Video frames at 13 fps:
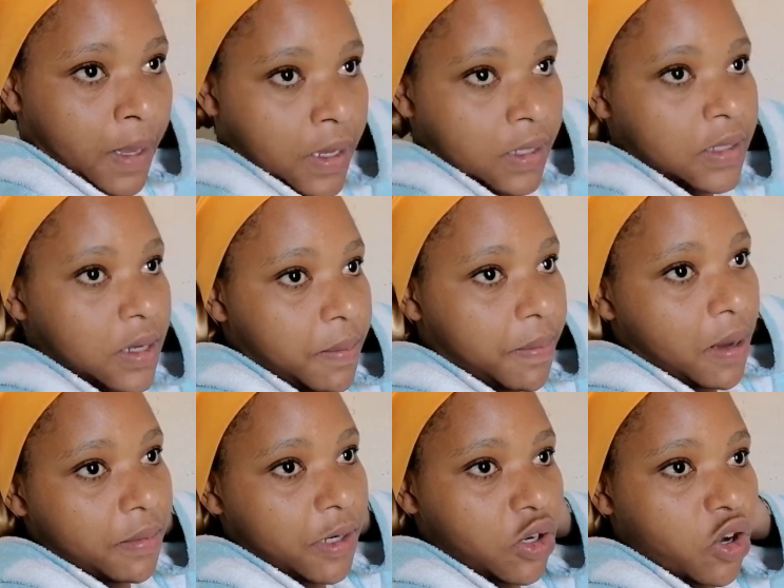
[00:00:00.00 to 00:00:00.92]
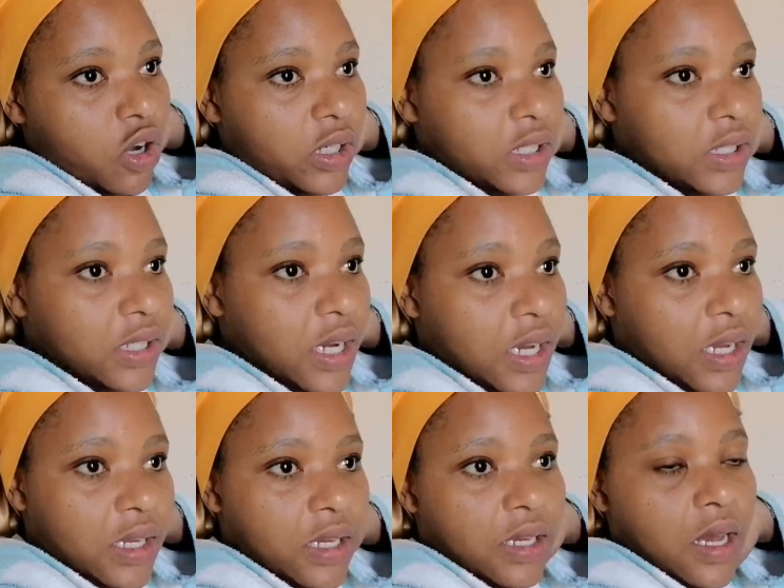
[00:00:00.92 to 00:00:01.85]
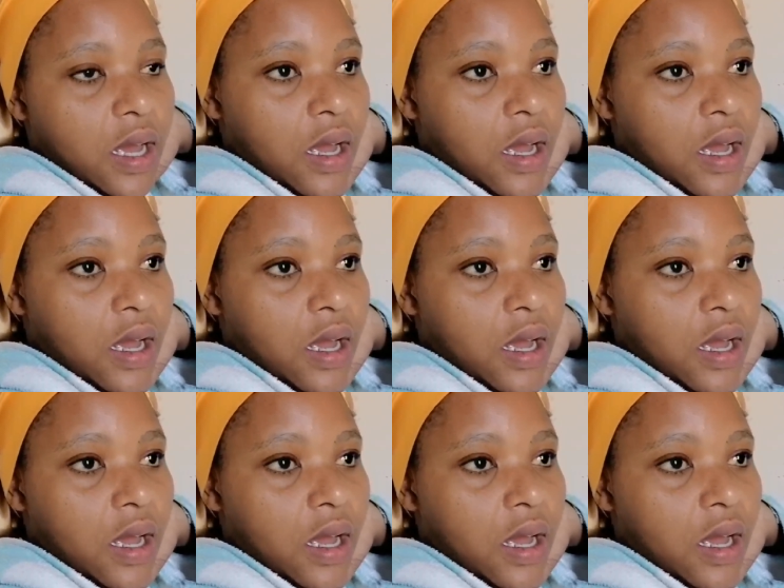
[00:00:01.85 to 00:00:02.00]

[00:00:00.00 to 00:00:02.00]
It's a public holiday.